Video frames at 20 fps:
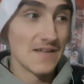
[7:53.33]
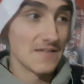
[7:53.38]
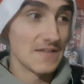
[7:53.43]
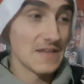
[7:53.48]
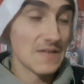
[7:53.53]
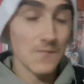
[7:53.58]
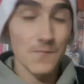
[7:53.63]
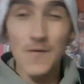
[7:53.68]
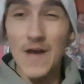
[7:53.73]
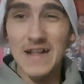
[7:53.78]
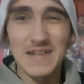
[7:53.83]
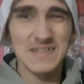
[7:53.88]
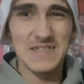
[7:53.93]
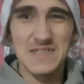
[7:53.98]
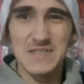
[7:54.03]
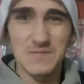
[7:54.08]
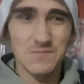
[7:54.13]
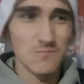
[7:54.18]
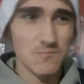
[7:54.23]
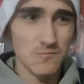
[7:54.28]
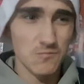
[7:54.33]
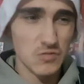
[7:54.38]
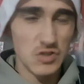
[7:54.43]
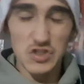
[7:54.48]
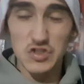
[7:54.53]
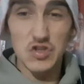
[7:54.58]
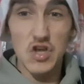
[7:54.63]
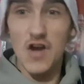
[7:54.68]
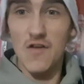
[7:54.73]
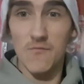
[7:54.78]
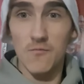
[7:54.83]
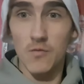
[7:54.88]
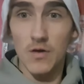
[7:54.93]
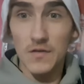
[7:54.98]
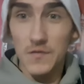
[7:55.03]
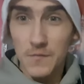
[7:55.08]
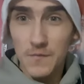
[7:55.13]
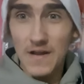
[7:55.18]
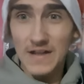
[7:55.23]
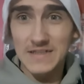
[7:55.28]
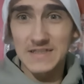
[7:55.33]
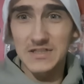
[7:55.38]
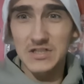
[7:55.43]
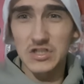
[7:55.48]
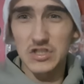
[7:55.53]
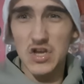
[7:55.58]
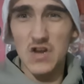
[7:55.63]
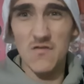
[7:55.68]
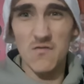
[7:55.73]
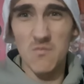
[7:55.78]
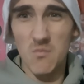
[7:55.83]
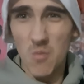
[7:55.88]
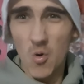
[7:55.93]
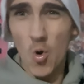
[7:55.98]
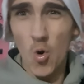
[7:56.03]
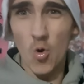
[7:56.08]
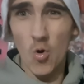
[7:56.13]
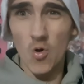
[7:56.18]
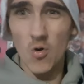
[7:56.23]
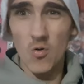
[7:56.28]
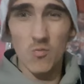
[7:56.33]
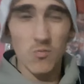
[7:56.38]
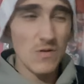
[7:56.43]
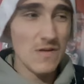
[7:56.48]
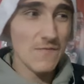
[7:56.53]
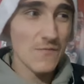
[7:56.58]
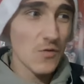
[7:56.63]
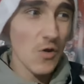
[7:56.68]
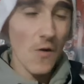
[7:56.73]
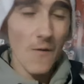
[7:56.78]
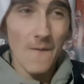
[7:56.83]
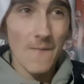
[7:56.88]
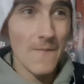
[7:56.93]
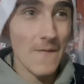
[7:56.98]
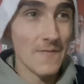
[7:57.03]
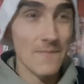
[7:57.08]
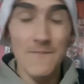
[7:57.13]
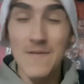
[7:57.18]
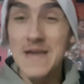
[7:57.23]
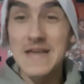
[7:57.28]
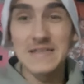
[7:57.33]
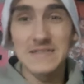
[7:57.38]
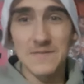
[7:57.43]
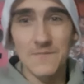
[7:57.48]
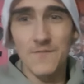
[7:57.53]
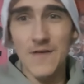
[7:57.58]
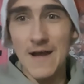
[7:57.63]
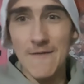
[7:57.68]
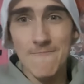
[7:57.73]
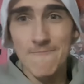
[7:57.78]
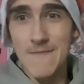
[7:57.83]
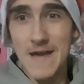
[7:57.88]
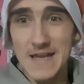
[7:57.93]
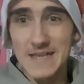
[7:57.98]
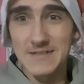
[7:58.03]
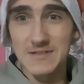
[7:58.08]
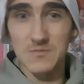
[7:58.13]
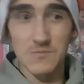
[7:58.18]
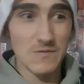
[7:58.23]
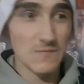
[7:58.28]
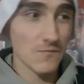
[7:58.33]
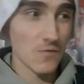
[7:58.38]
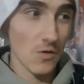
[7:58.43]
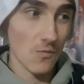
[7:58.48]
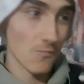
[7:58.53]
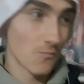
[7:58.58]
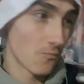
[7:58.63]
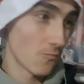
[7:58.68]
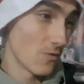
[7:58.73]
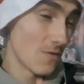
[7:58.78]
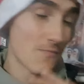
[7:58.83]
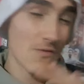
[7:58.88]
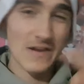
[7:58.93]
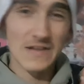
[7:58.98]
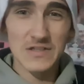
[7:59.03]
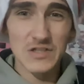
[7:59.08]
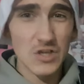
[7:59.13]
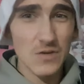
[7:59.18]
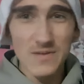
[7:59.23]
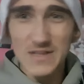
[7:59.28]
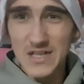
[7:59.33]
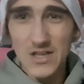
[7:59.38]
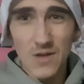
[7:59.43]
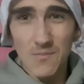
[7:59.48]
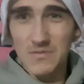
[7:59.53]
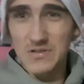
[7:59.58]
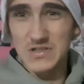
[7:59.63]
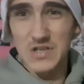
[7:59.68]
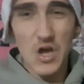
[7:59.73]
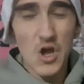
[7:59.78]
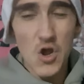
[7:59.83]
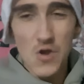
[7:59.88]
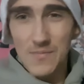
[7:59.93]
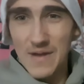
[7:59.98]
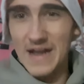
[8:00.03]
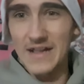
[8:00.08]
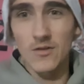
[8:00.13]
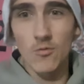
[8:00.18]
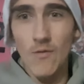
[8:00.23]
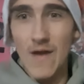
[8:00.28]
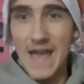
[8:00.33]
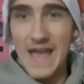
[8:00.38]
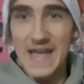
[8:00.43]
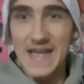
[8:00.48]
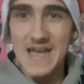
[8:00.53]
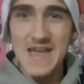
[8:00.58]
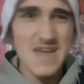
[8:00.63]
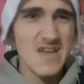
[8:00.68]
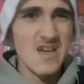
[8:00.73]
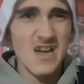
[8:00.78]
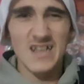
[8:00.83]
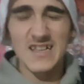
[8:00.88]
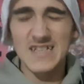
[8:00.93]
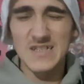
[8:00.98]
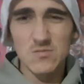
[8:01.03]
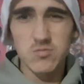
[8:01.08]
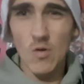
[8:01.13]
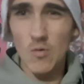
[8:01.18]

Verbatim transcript: These fans deserve us fans deserve more we've got an amazing fan base we've got we bring so many numbers home and away and this is